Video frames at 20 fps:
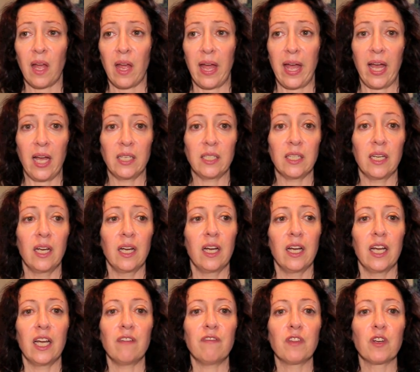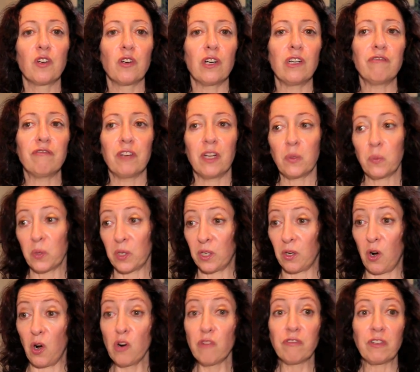And if the girlfriend
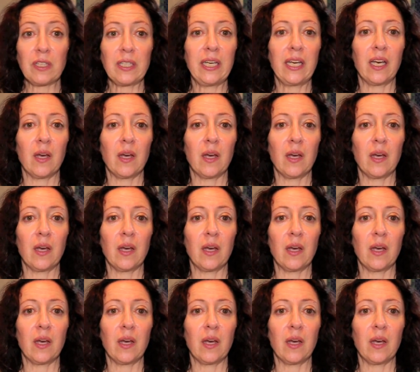were overly